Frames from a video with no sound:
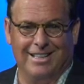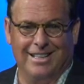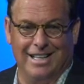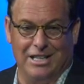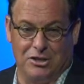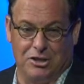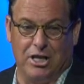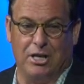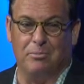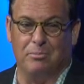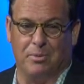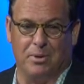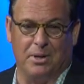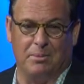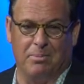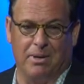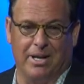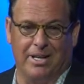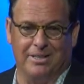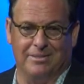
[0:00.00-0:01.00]
It's getting pretty
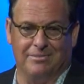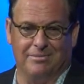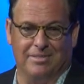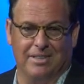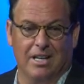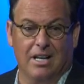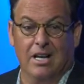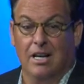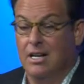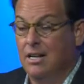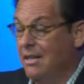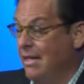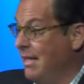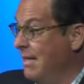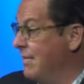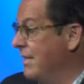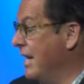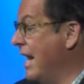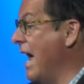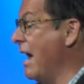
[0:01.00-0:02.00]
blatant.
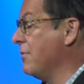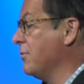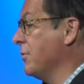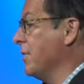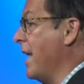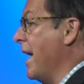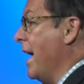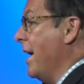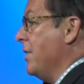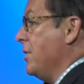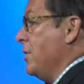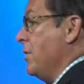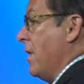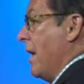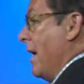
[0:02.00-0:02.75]
Then after that, you